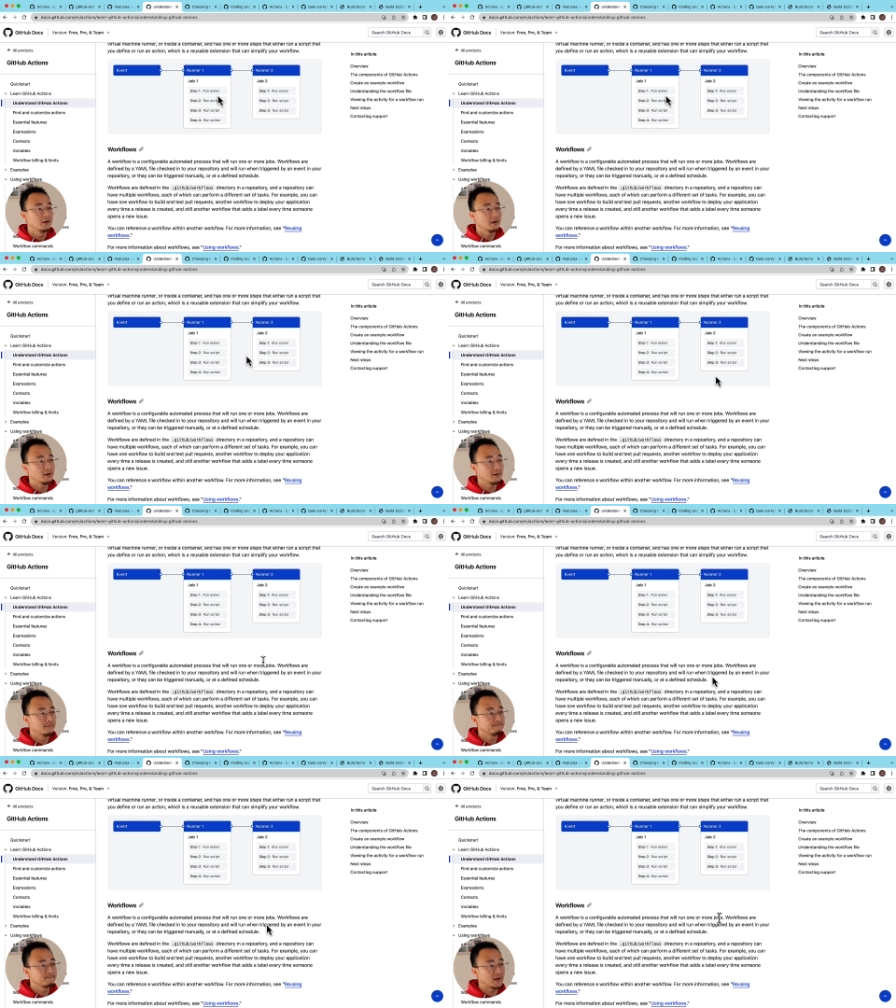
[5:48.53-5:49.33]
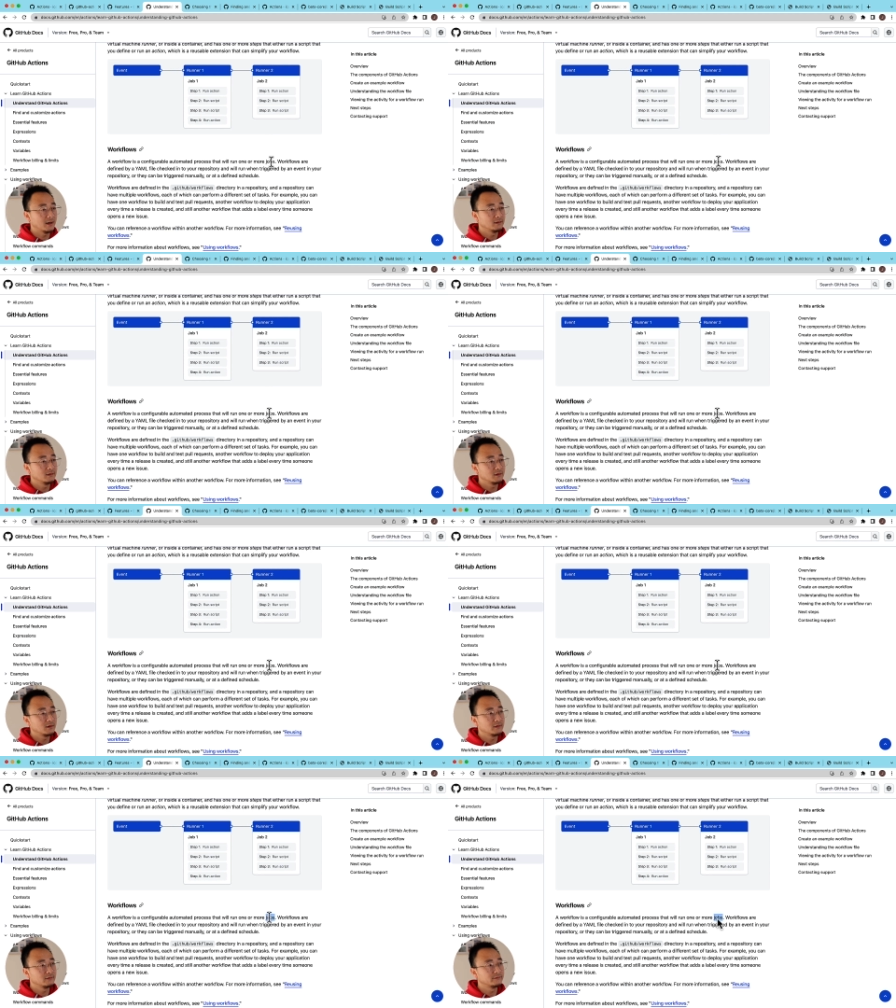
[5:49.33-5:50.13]
Um, and
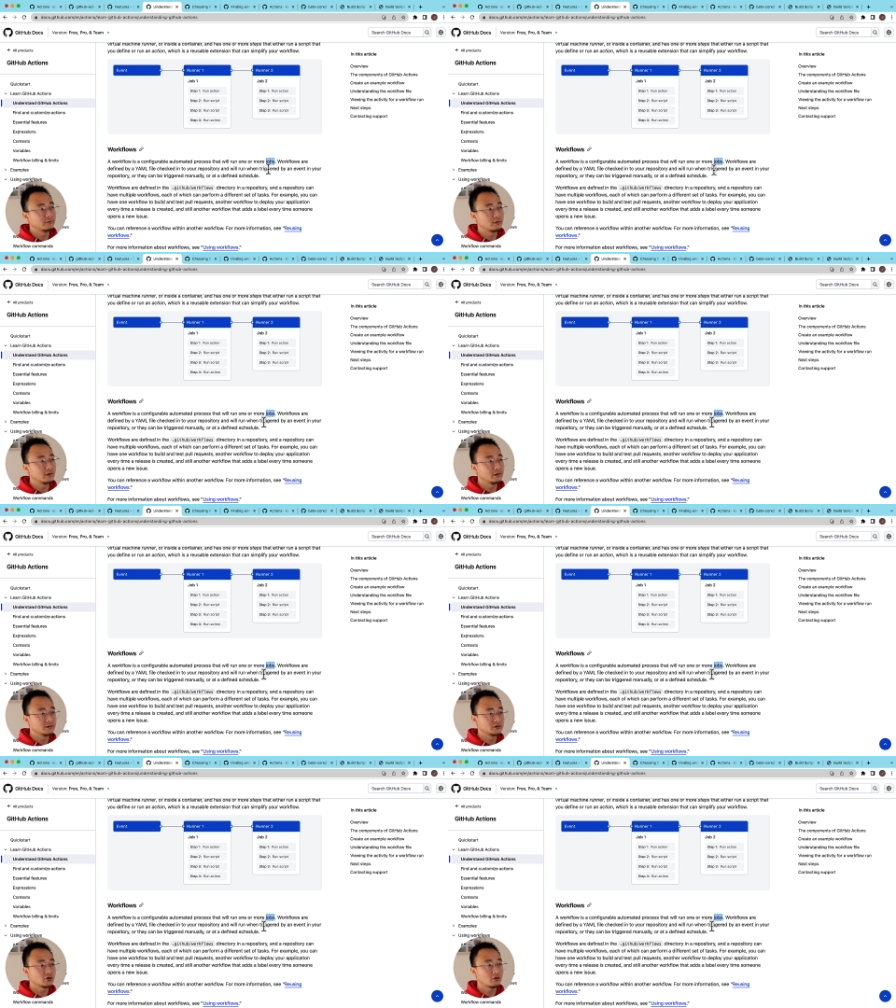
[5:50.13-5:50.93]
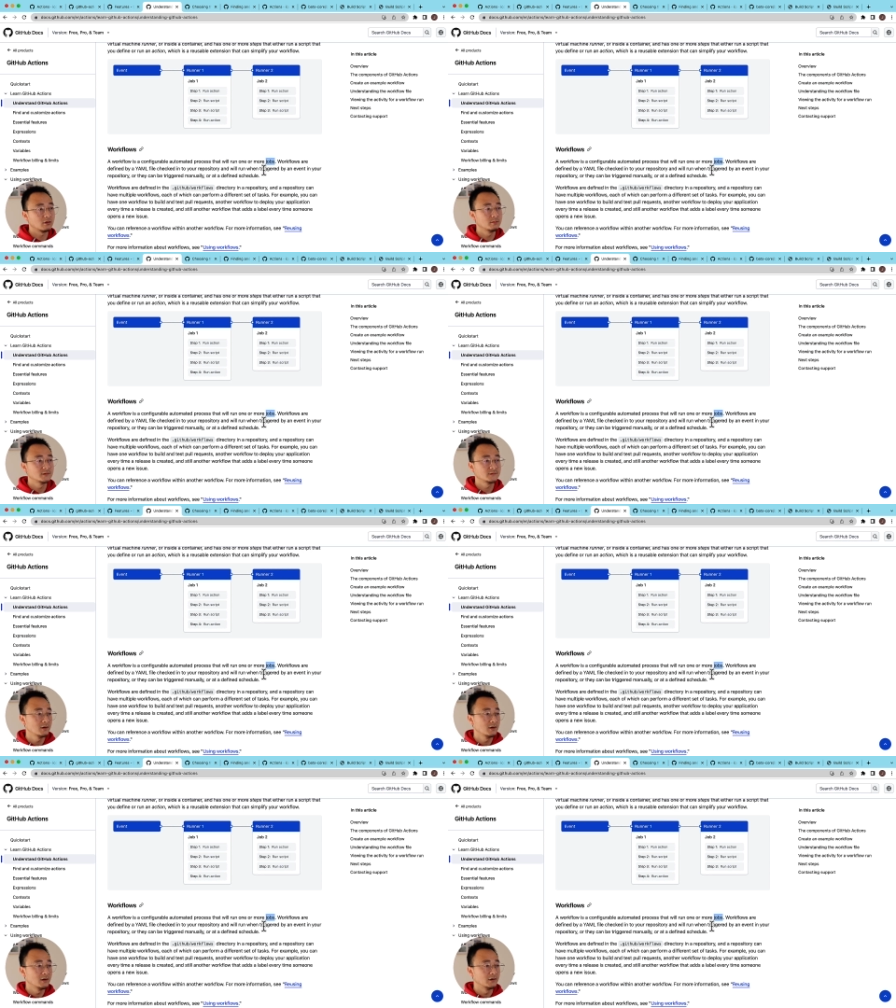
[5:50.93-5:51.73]
uh, for the jobs,
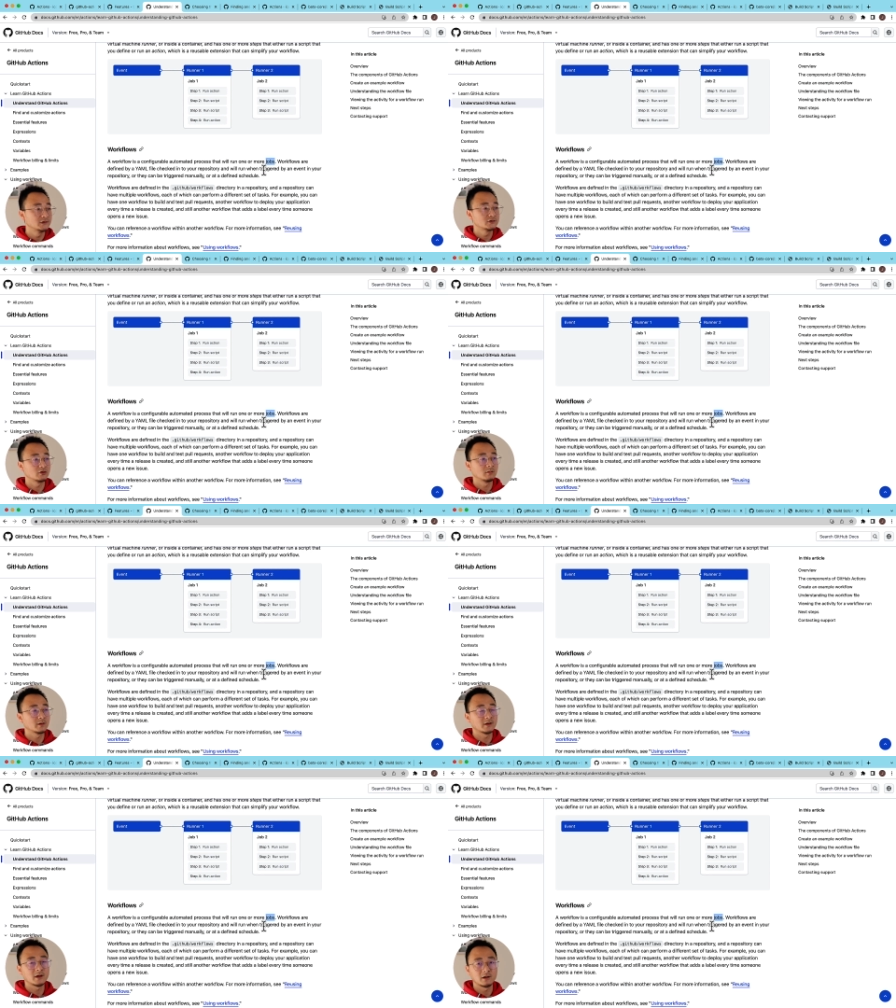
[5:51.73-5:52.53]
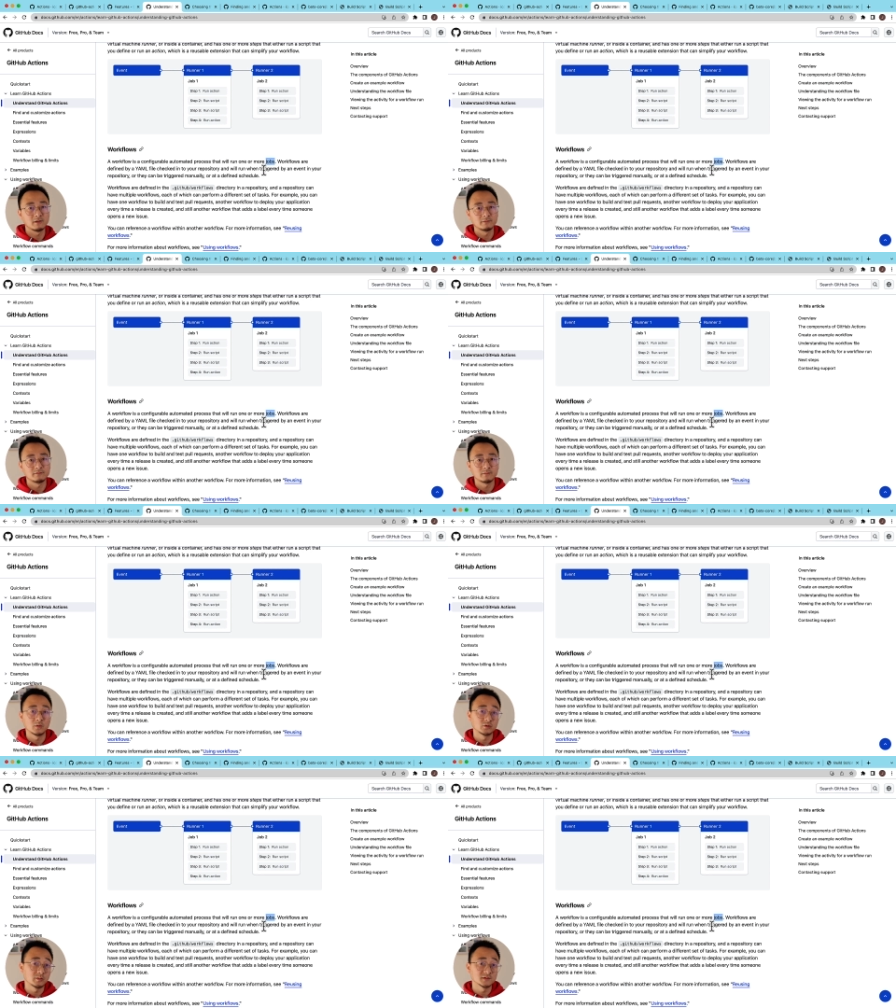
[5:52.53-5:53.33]
each job can have
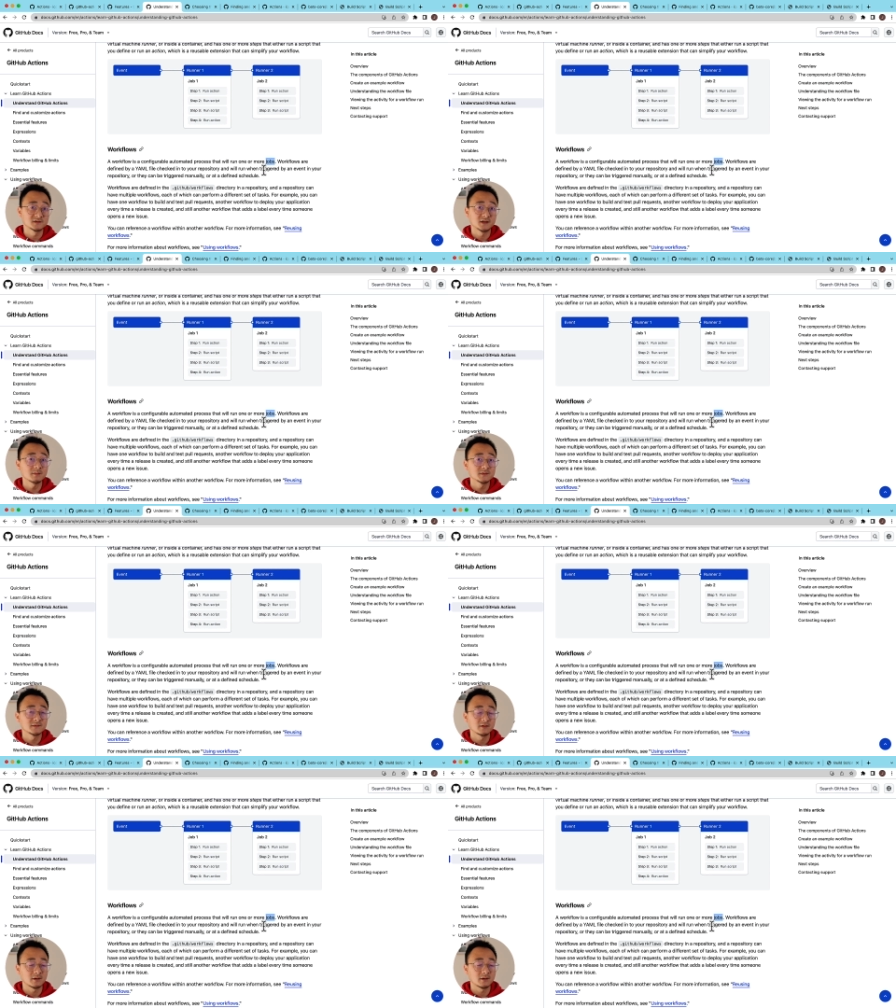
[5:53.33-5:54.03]
multiple steps,